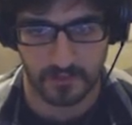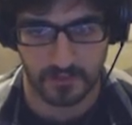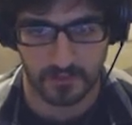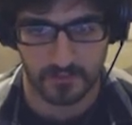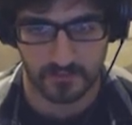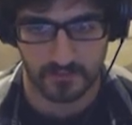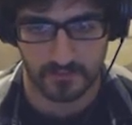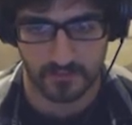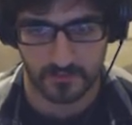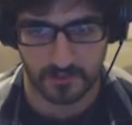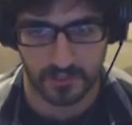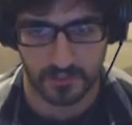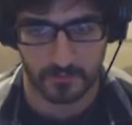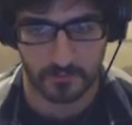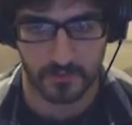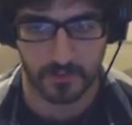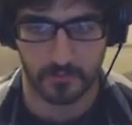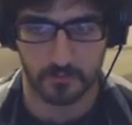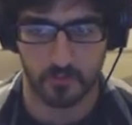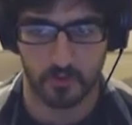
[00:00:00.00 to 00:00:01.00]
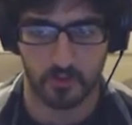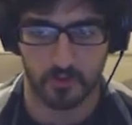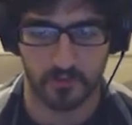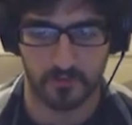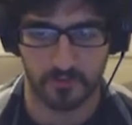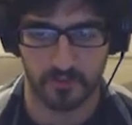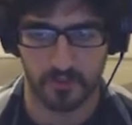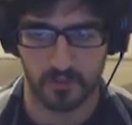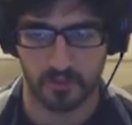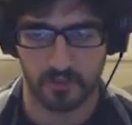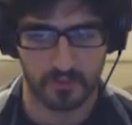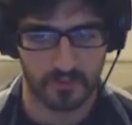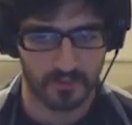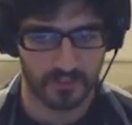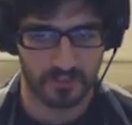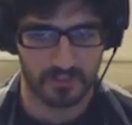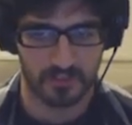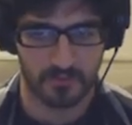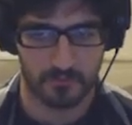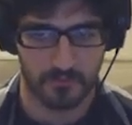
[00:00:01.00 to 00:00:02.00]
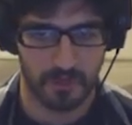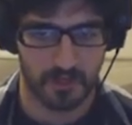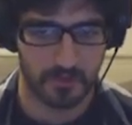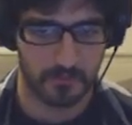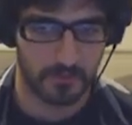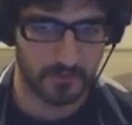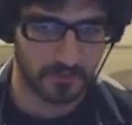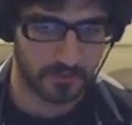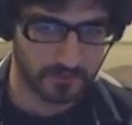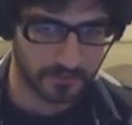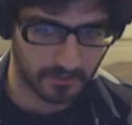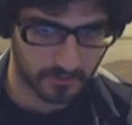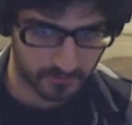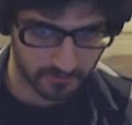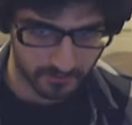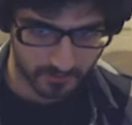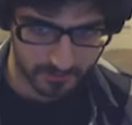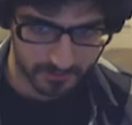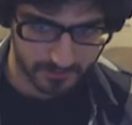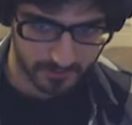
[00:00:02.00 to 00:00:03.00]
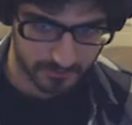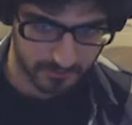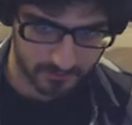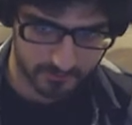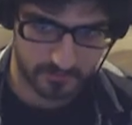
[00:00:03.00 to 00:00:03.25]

It's just got to be more of a, my opinion is right,